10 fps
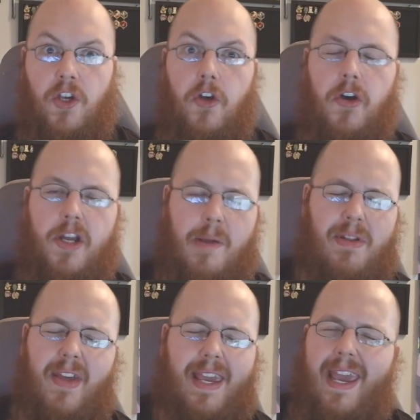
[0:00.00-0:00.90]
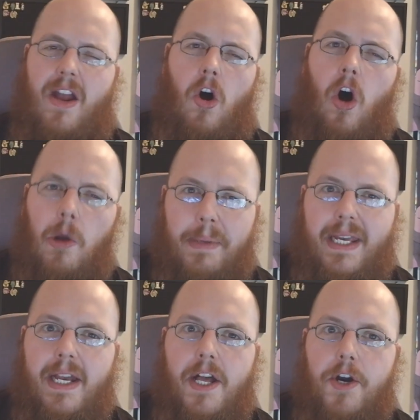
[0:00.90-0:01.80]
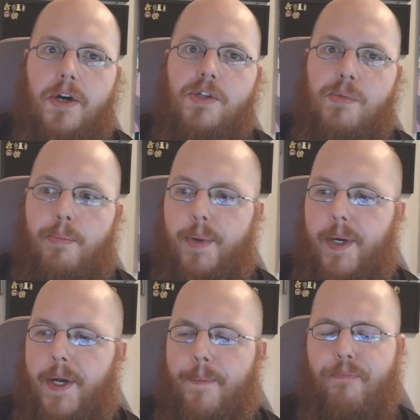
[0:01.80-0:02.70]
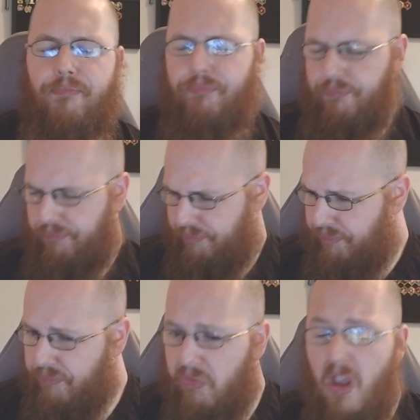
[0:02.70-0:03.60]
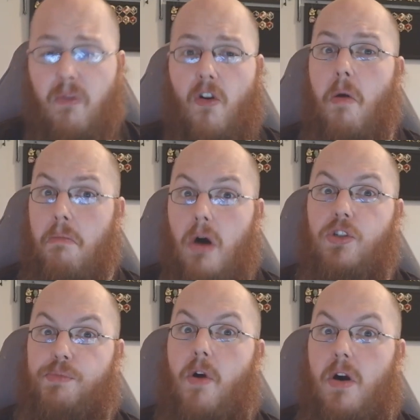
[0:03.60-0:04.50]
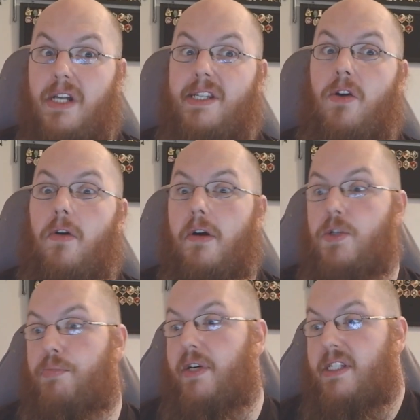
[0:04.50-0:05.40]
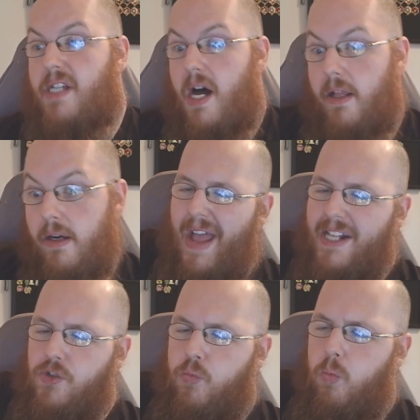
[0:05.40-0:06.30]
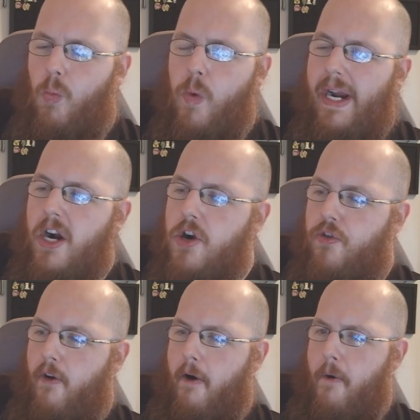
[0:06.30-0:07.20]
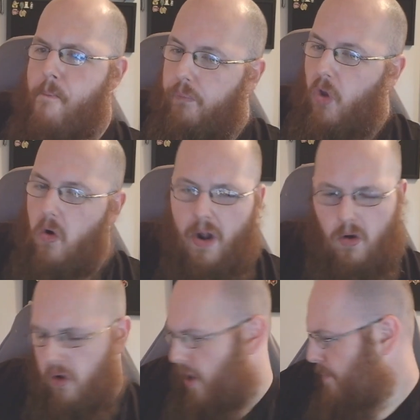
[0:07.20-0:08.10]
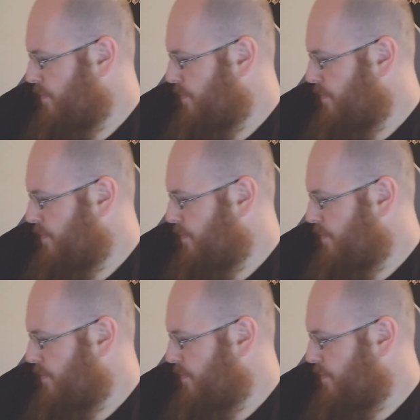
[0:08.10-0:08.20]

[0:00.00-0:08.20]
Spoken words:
good. I mean, they can't all be hitters, but for the most part, I'd say Oreo's pretty solid. That's weird though. Okay, hold on.